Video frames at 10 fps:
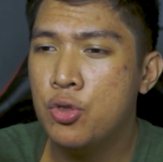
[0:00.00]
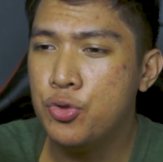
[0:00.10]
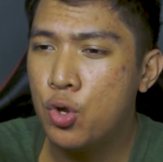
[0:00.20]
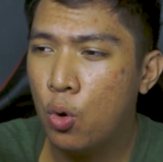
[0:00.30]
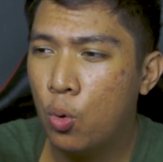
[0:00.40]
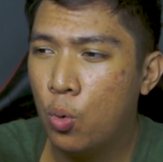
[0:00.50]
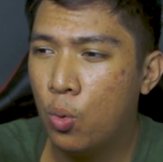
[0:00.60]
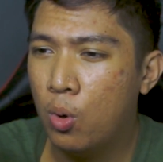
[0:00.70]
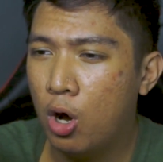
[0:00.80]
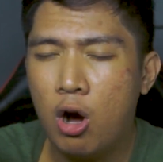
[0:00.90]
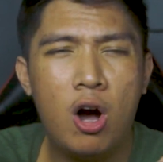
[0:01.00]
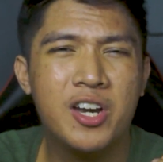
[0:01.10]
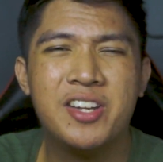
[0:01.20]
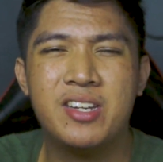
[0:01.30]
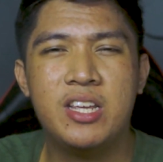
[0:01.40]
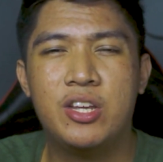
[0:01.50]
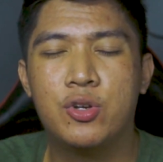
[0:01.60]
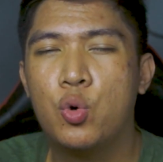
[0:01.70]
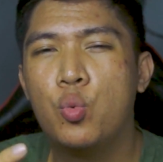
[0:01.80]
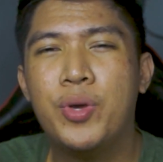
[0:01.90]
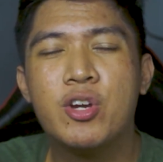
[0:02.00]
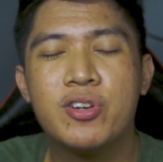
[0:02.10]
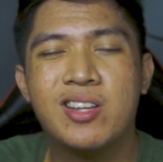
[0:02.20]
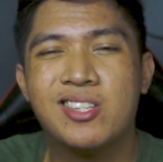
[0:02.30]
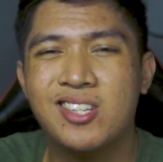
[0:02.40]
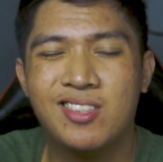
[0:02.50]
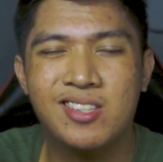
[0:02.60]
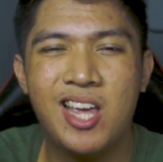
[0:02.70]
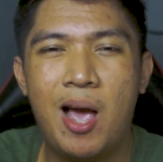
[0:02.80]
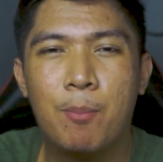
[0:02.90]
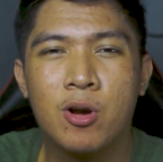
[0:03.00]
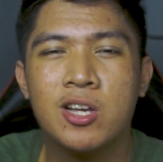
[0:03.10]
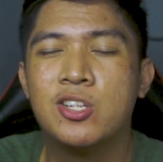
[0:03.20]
no oddity, no weirdness in the timbre.